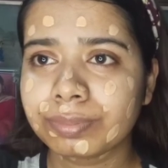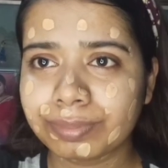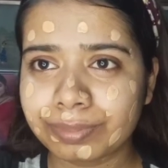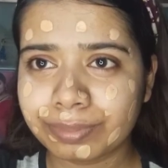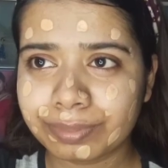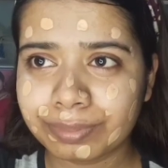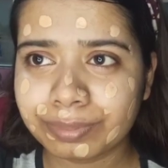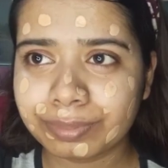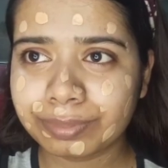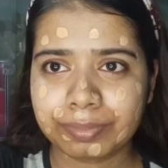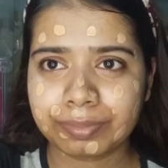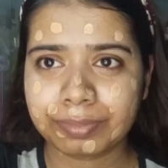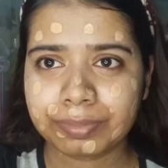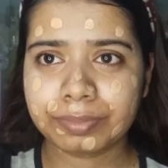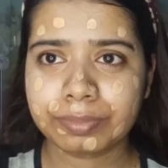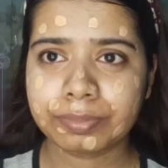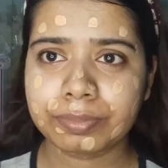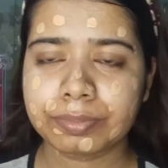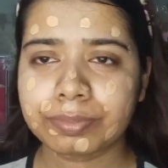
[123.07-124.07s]
in the
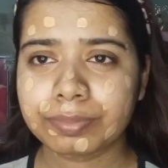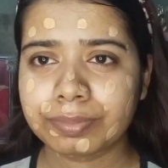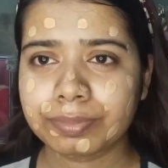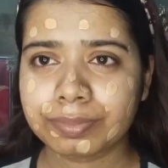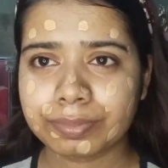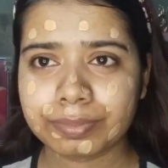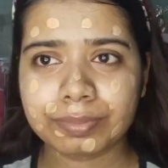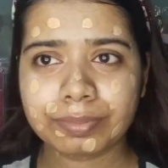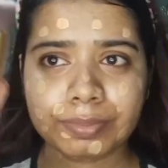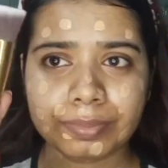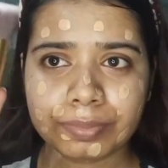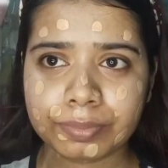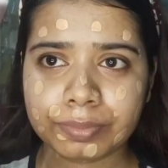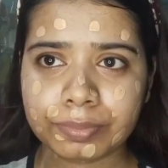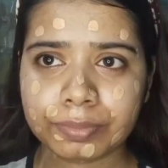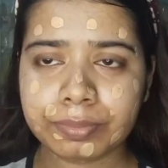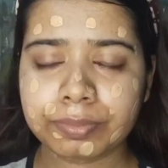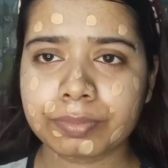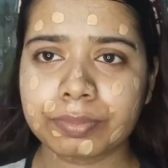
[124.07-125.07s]
description bar below.
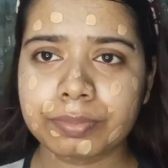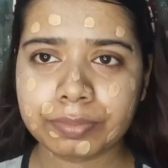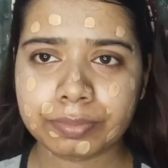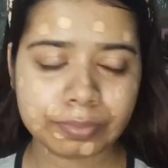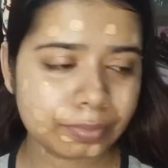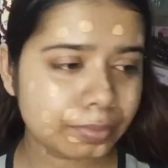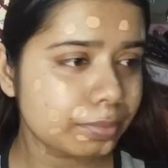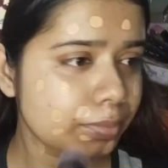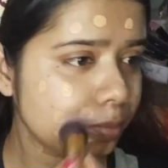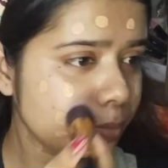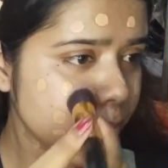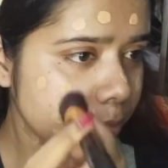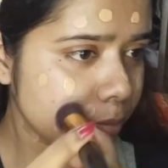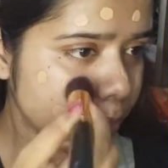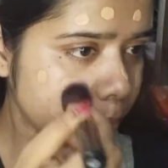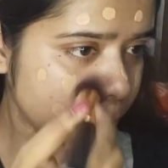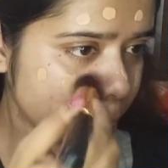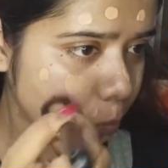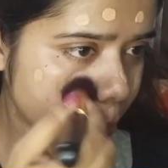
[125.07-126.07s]
And
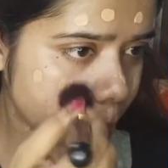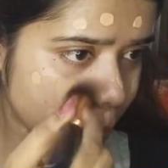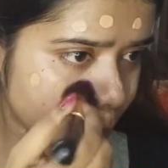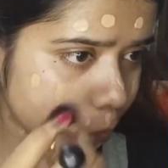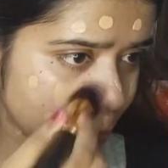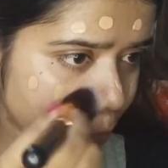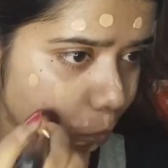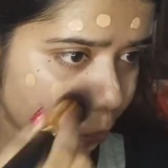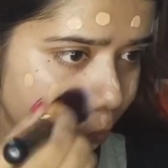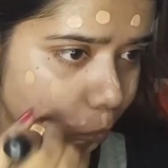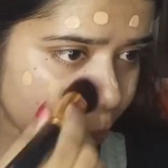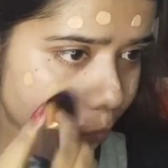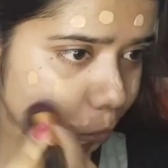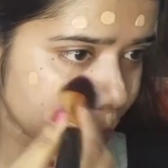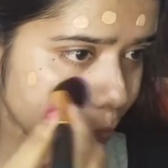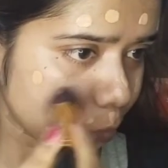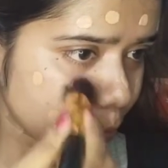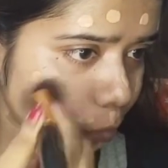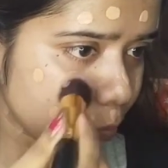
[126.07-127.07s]
I am putting
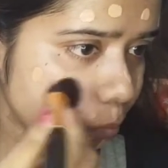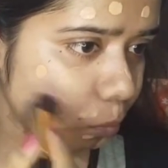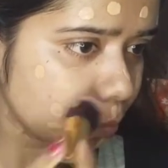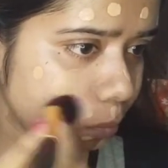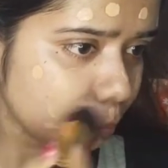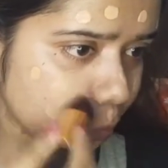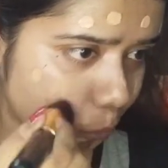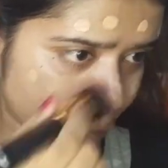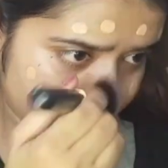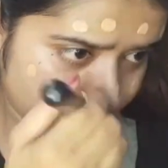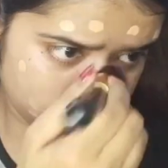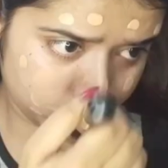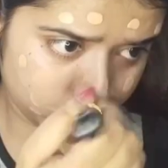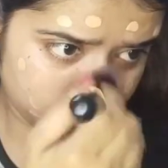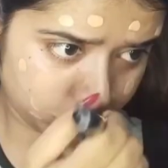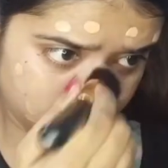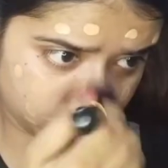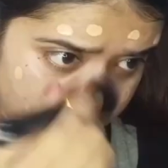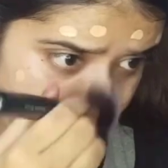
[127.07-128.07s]
dots all over
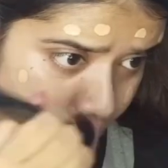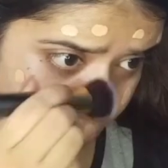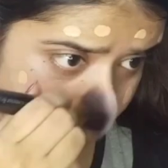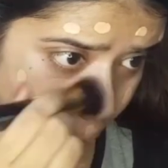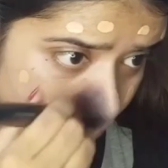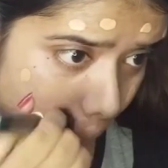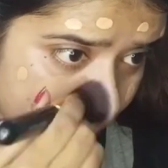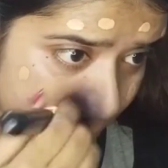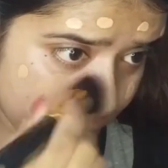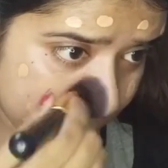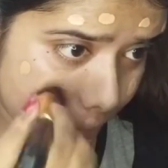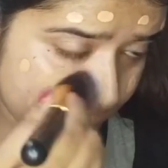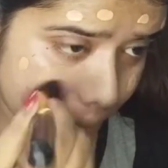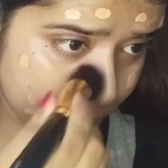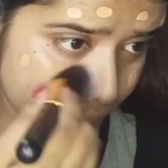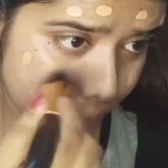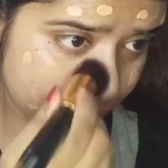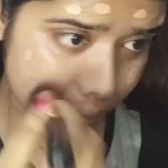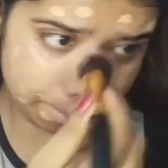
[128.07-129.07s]
my face, and I am
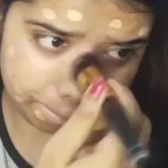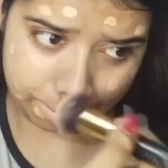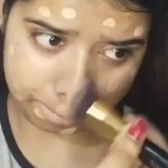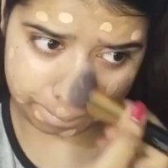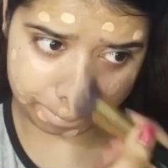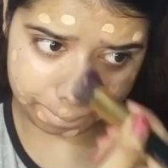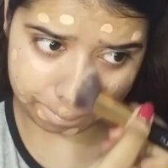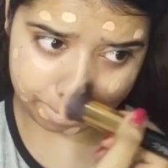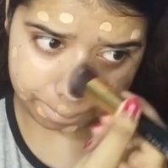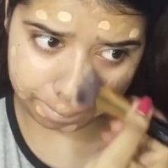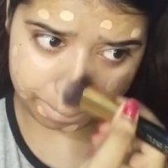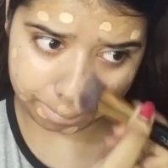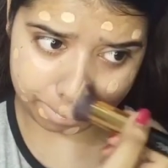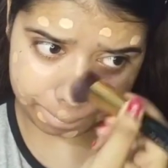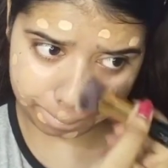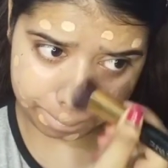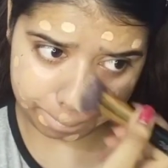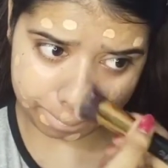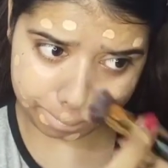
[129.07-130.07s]
taking
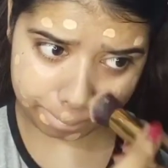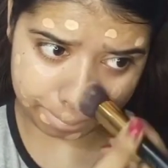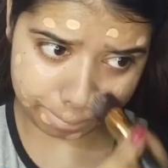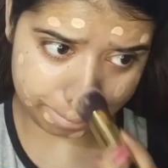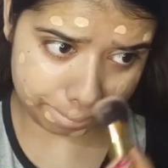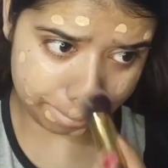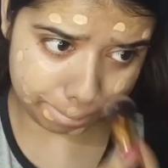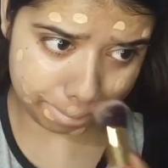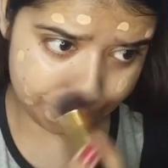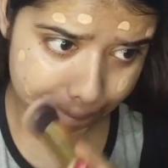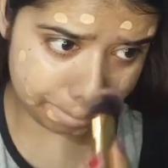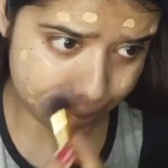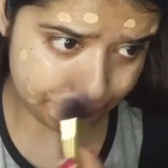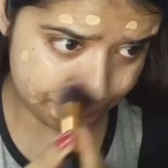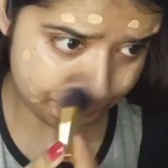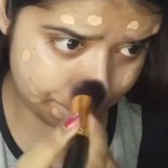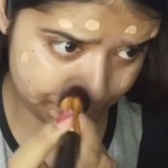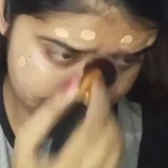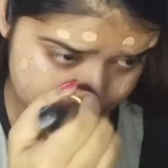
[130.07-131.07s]
a buffing
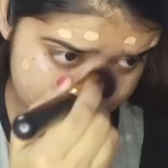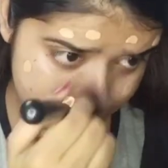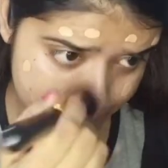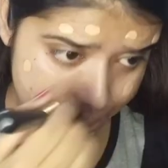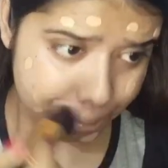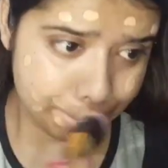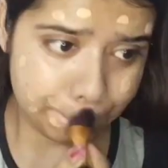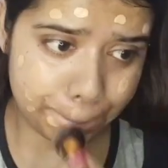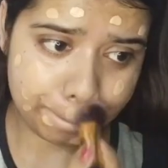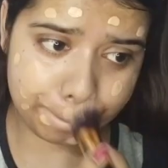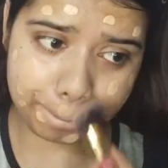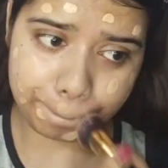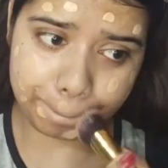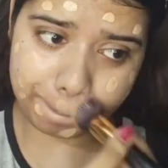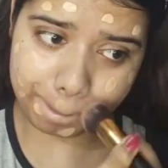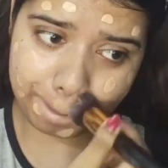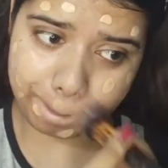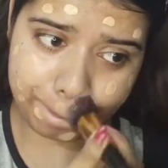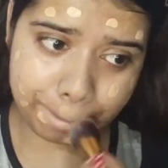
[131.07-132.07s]
brush,
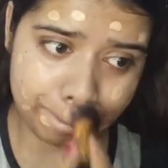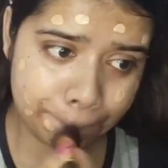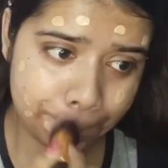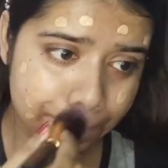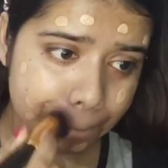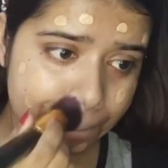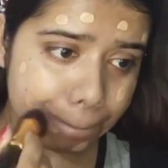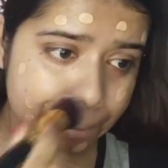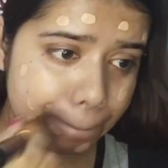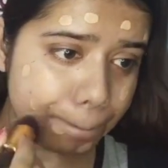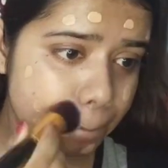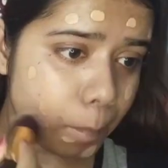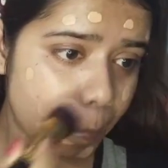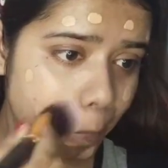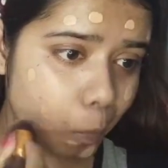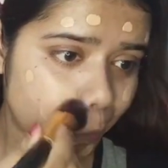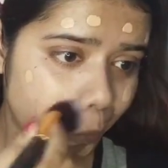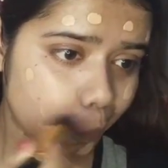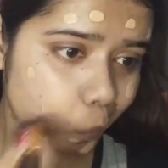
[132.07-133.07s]
and this is a brush
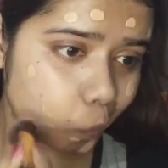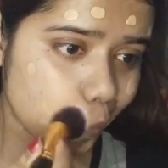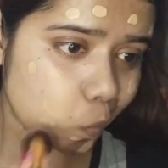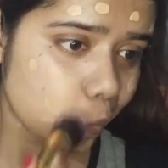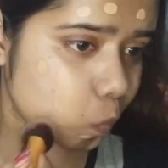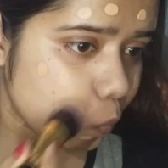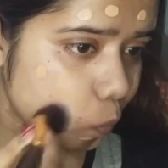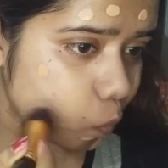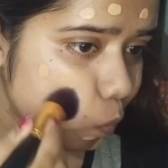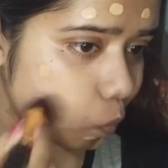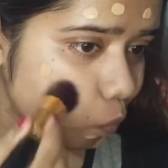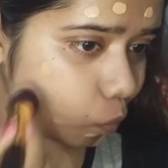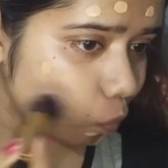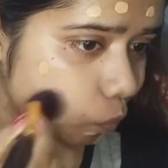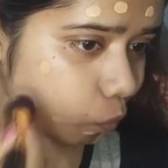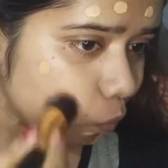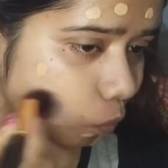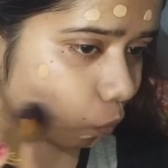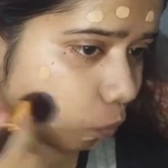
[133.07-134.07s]
I bought from
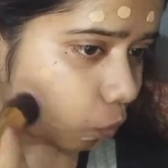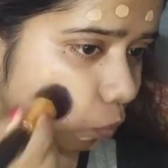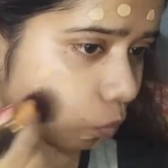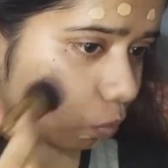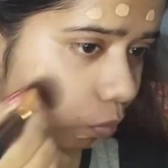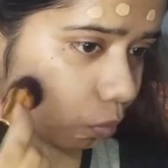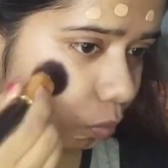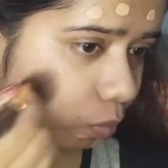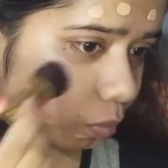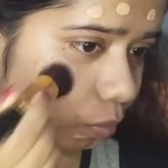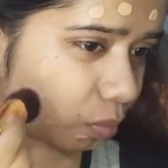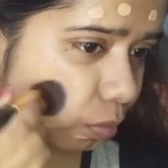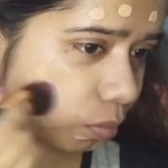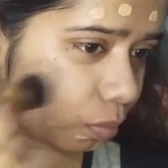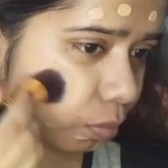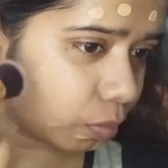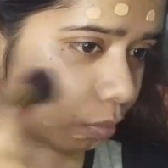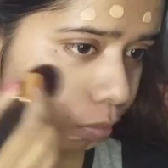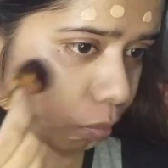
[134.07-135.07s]
Flipkart. It is
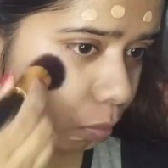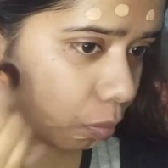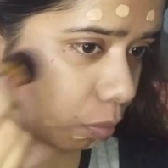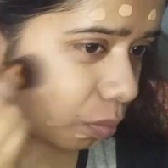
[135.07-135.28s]
not